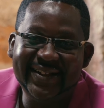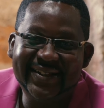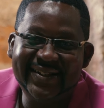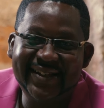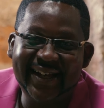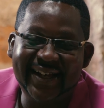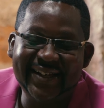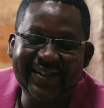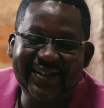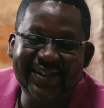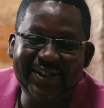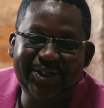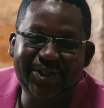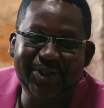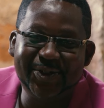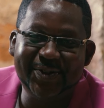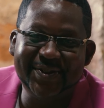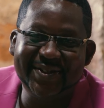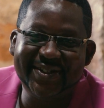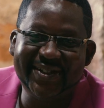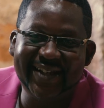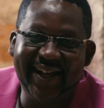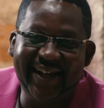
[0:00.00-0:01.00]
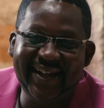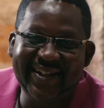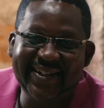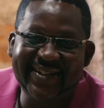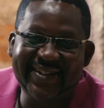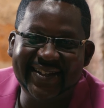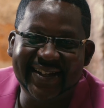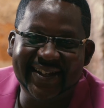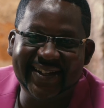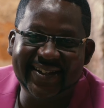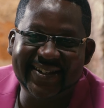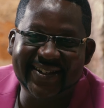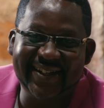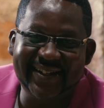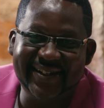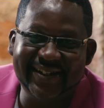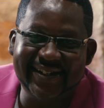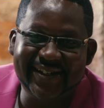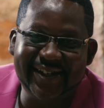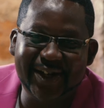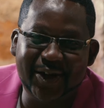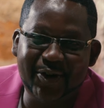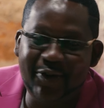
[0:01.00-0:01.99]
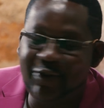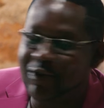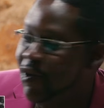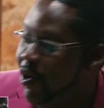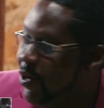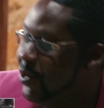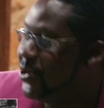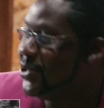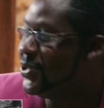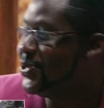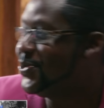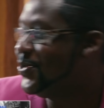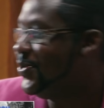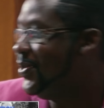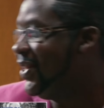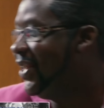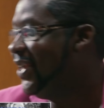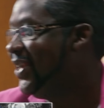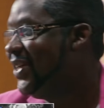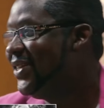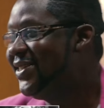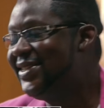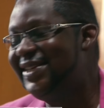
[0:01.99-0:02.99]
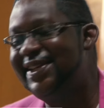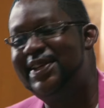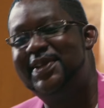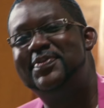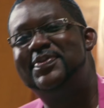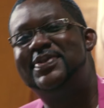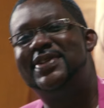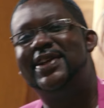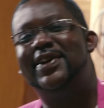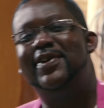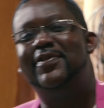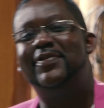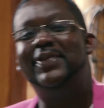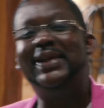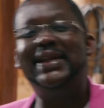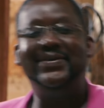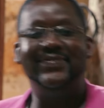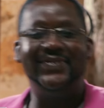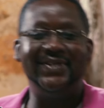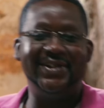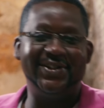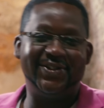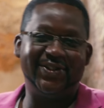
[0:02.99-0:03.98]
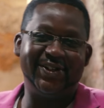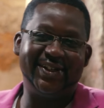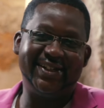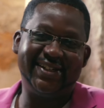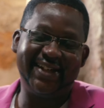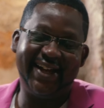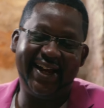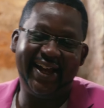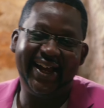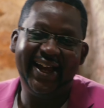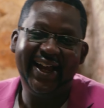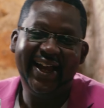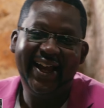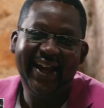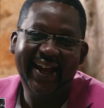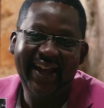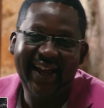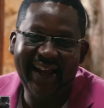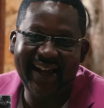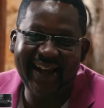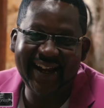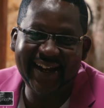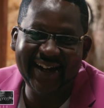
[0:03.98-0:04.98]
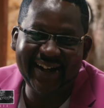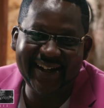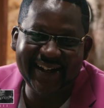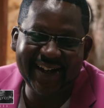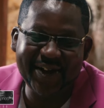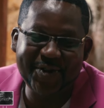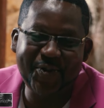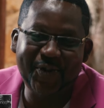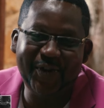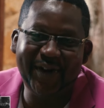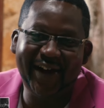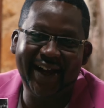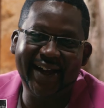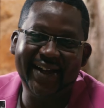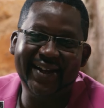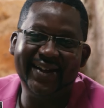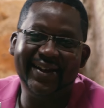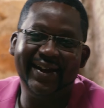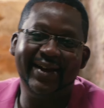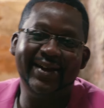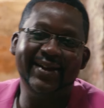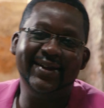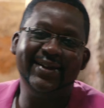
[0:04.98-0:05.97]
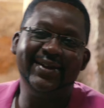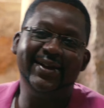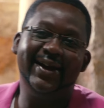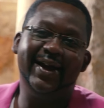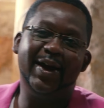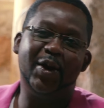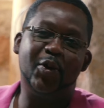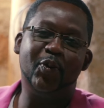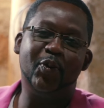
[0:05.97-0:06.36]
Churchill Show Journey Series Edition, of course, with the legend himself, Living Treasure, Eric Wainaina.